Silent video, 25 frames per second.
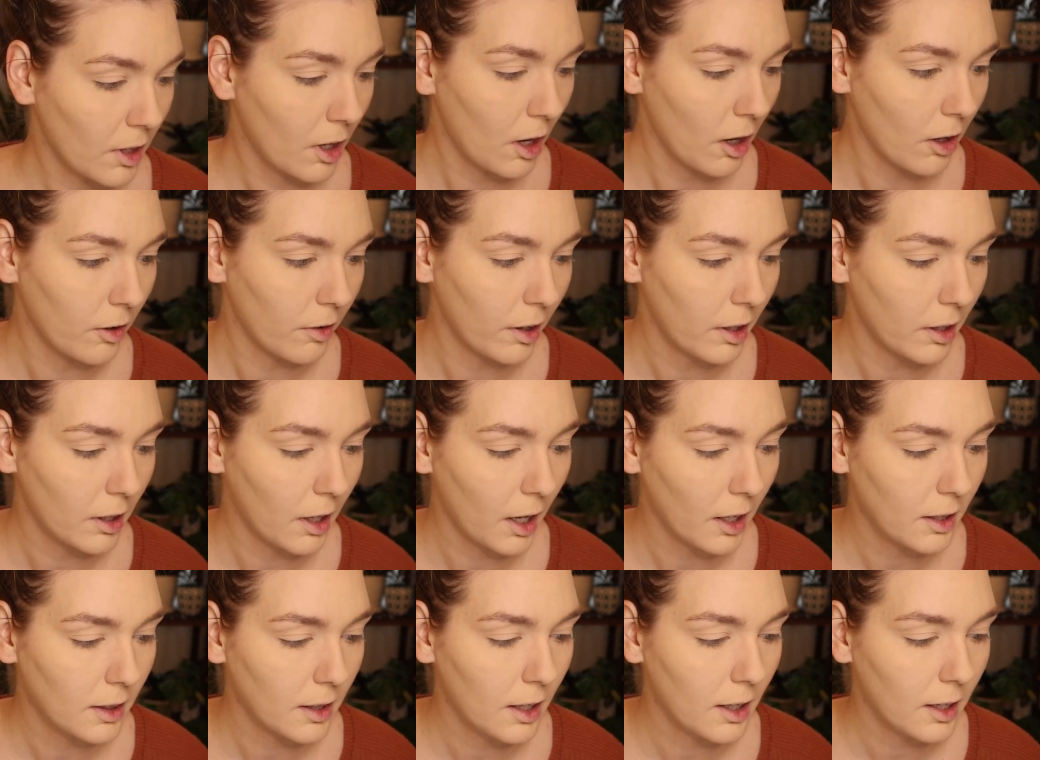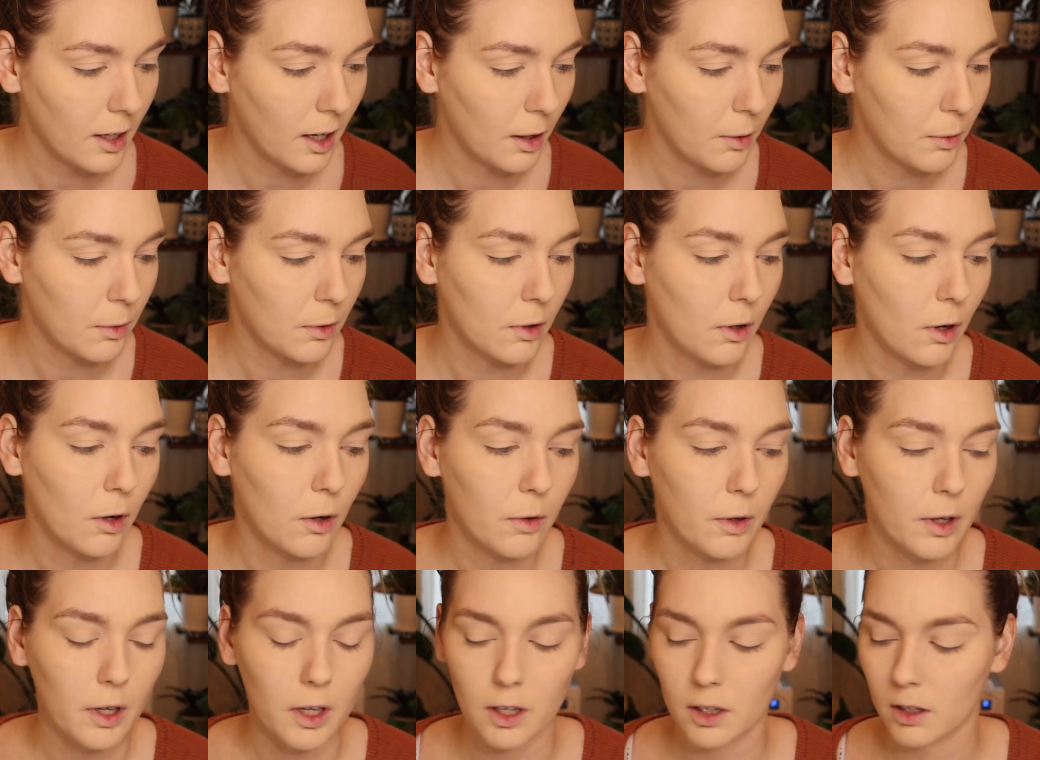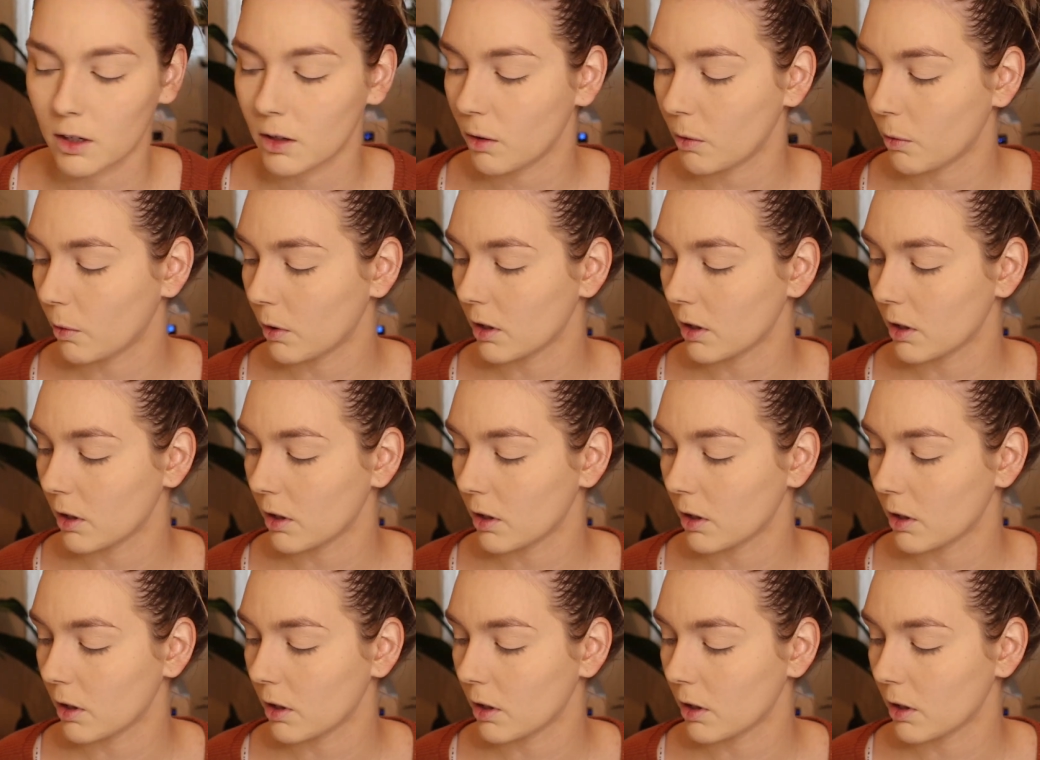All right, and then I will go in